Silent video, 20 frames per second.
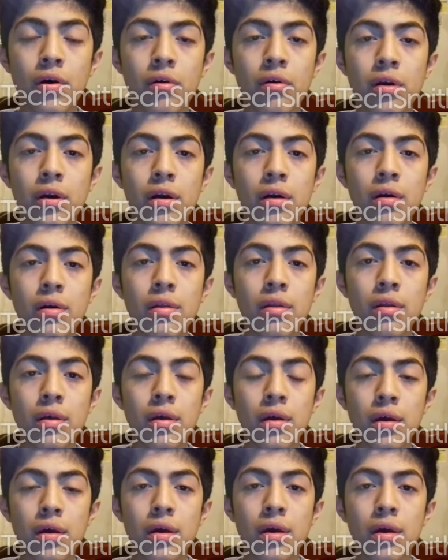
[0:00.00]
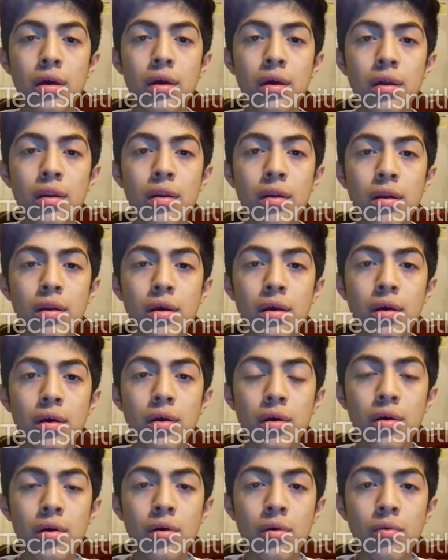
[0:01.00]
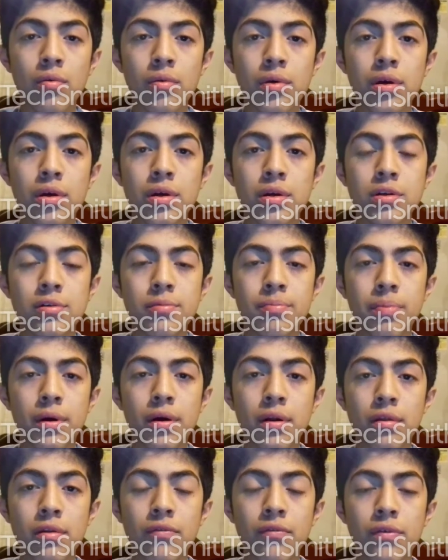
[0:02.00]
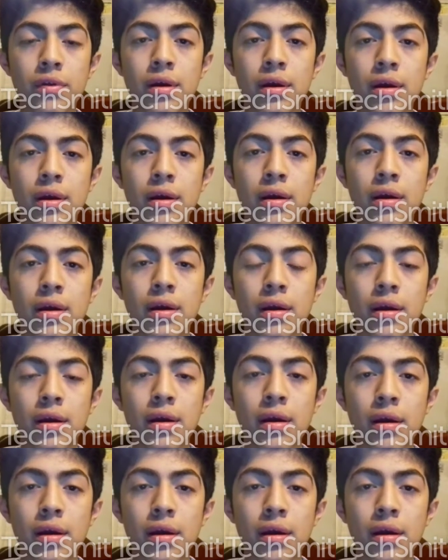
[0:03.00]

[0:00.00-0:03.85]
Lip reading: on Earth and which part of the